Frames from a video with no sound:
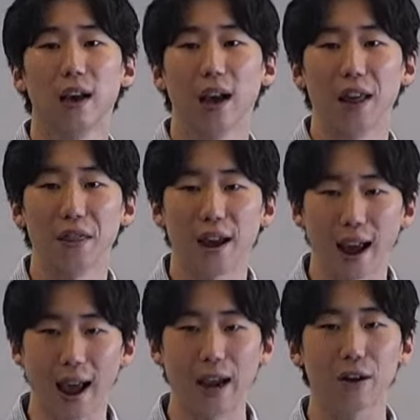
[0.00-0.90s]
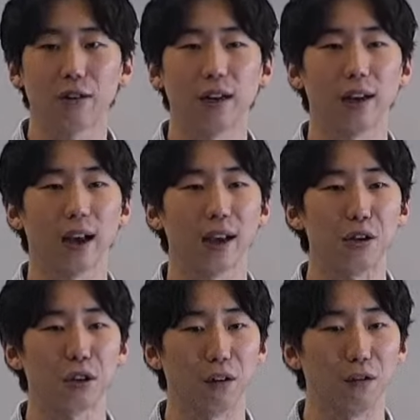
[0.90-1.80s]
and they're angry and you
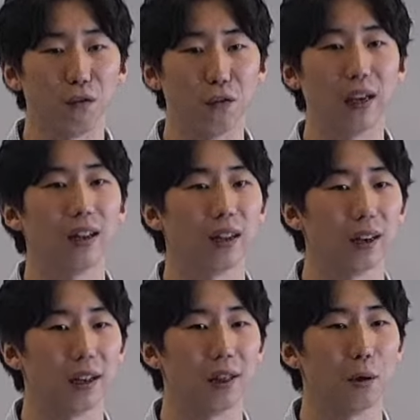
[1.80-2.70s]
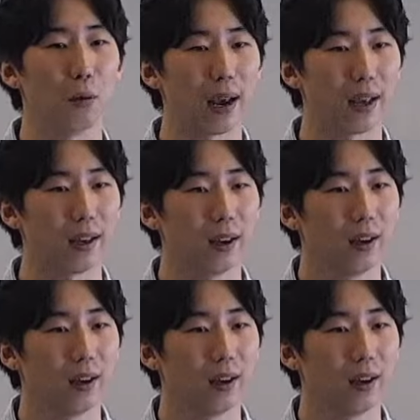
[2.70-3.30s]
can feel it in the way